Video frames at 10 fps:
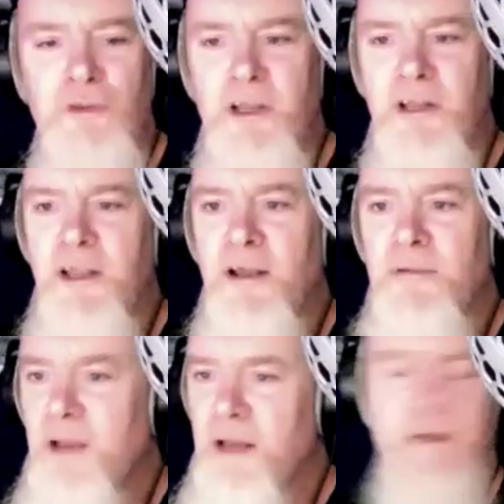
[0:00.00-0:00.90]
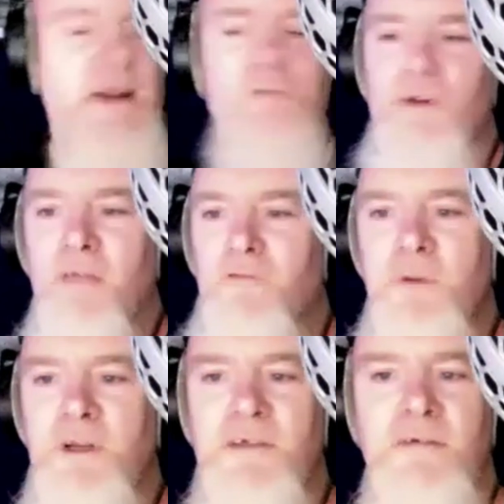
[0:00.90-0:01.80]
thing in there. I did absolutely
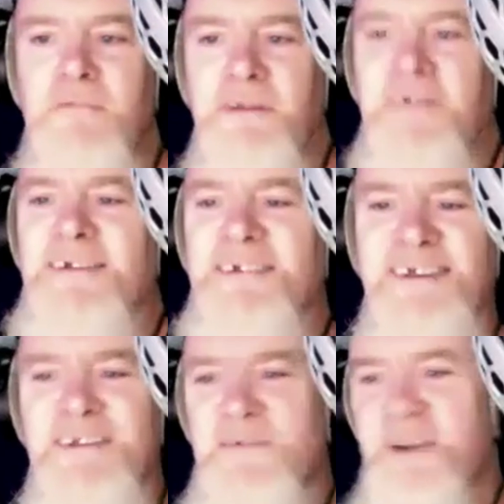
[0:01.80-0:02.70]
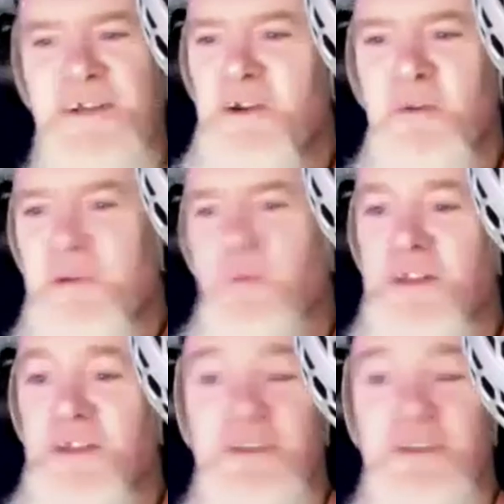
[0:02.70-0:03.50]
everybody's because nobody wanted to.